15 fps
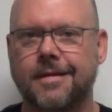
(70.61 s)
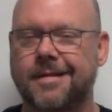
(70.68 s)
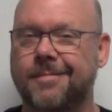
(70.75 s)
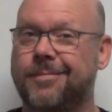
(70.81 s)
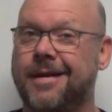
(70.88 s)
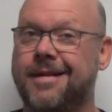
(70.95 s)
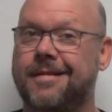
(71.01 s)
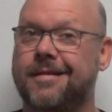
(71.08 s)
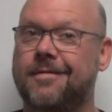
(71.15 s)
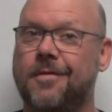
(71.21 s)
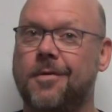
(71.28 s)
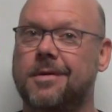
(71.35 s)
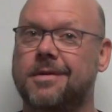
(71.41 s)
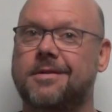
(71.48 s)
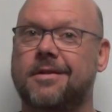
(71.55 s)
It's a place that's
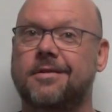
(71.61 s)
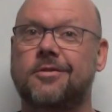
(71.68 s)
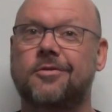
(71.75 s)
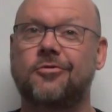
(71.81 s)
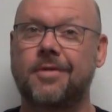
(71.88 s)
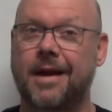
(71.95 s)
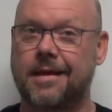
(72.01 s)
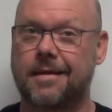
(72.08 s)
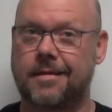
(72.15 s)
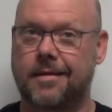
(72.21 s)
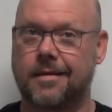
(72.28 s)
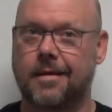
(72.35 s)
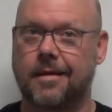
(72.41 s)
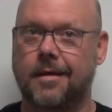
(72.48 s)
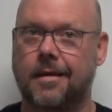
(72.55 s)
focused on
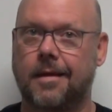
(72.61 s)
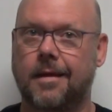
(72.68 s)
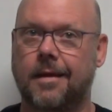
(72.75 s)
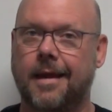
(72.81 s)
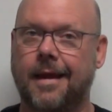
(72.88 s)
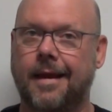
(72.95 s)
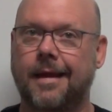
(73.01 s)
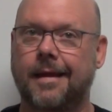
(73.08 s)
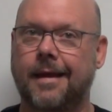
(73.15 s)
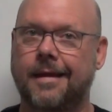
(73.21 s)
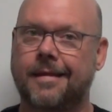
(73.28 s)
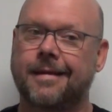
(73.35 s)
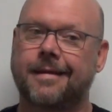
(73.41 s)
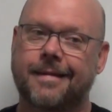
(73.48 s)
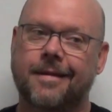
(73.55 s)
strength and I, I,
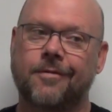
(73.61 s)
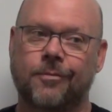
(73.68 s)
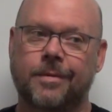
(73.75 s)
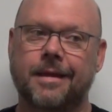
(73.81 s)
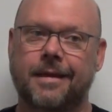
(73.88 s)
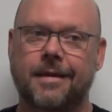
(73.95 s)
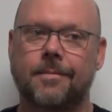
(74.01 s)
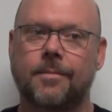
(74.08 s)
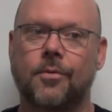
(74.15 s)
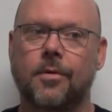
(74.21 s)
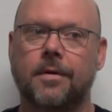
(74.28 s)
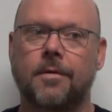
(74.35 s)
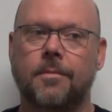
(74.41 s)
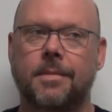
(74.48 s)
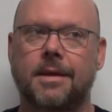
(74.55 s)
think that's really
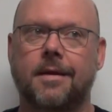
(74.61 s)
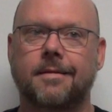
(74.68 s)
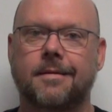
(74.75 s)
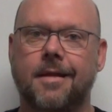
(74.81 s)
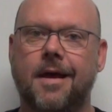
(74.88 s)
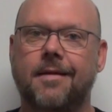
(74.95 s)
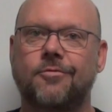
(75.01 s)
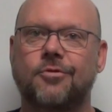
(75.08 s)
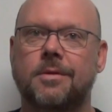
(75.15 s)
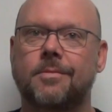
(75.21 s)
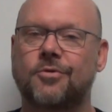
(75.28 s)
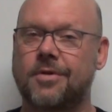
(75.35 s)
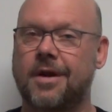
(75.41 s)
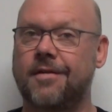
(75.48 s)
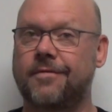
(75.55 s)
important because a lot of
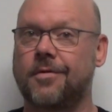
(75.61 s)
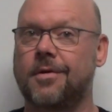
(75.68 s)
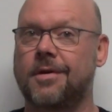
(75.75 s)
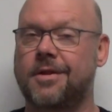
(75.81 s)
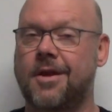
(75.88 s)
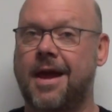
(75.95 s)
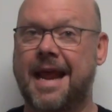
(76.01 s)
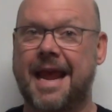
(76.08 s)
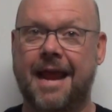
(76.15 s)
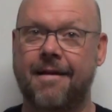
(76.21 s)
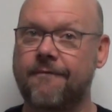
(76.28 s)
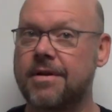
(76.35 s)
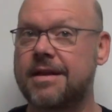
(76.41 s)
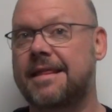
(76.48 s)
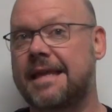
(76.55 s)
gyms try to focus on
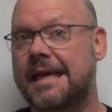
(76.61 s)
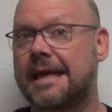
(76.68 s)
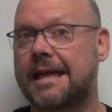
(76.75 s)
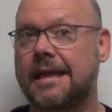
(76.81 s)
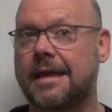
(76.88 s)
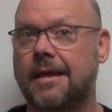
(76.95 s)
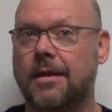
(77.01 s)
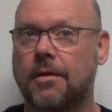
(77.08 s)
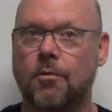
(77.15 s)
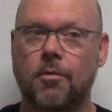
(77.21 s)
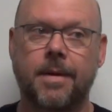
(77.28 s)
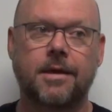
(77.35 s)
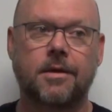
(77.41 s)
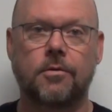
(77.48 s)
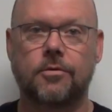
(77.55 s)
everything. Will
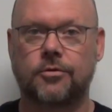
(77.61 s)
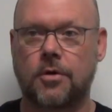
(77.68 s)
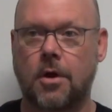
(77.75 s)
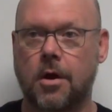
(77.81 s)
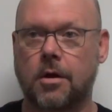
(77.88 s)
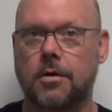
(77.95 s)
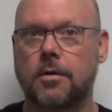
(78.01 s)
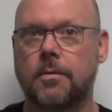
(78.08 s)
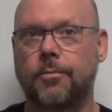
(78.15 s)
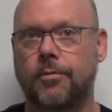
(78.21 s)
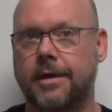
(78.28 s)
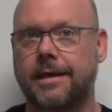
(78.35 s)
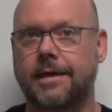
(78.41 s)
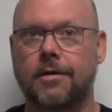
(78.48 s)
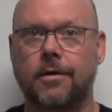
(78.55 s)
make you stronger,
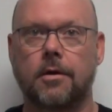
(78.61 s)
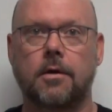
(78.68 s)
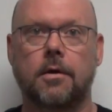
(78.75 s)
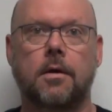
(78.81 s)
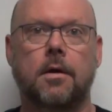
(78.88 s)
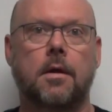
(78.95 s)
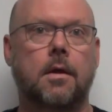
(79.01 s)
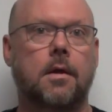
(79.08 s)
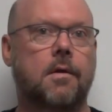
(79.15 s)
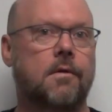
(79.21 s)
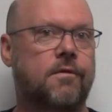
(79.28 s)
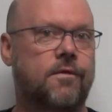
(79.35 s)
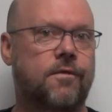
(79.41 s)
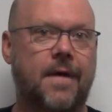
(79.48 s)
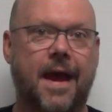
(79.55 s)
prettier,
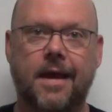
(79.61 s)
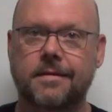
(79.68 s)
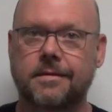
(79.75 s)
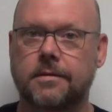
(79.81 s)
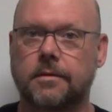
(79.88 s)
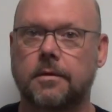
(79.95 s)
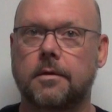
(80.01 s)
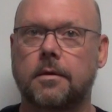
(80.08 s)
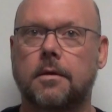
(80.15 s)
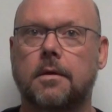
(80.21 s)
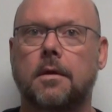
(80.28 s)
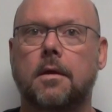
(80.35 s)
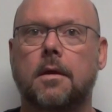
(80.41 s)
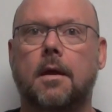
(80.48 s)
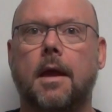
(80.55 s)
faster.
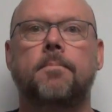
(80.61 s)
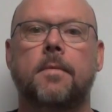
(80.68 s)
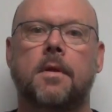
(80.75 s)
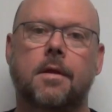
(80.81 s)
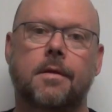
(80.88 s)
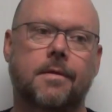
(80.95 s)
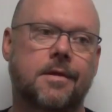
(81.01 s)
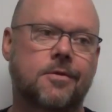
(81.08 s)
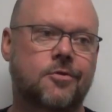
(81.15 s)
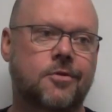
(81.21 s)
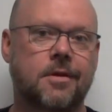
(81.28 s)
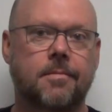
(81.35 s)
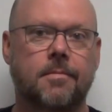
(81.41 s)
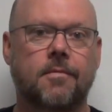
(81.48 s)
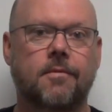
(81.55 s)
This
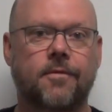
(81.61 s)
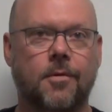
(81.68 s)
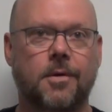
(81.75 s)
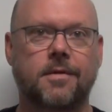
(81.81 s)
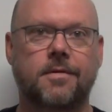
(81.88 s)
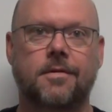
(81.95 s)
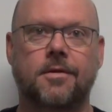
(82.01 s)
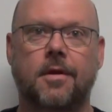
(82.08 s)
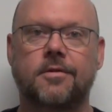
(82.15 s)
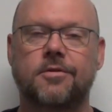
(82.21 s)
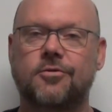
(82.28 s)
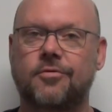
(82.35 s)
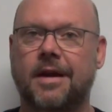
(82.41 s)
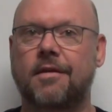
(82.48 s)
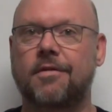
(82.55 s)
gym focuses on
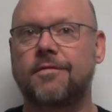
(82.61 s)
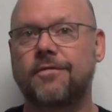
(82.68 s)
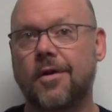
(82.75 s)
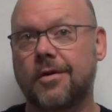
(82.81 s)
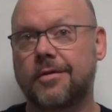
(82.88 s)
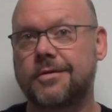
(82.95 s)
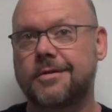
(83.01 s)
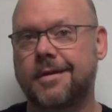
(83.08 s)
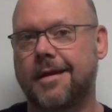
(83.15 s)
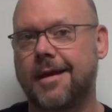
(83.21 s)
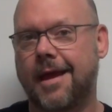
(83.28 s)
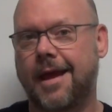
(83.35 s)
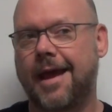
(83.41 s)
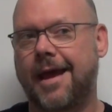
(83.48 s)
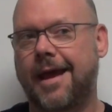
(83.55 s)
strength first
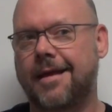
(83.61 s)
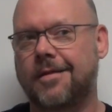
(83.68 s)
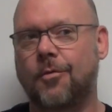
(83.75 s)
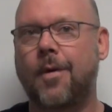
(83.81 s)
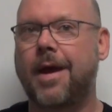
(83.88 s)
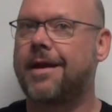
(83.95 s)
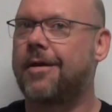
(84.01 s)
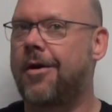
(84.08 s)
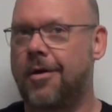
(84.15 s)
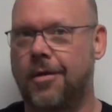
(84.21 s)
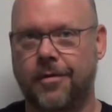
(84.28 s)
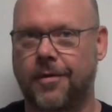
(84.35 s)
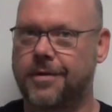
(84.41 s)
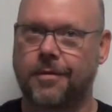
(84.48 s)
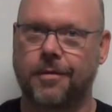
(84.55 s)
as a way to
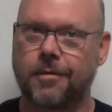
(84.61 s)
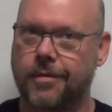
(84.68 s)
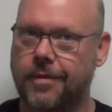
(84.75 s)
all those other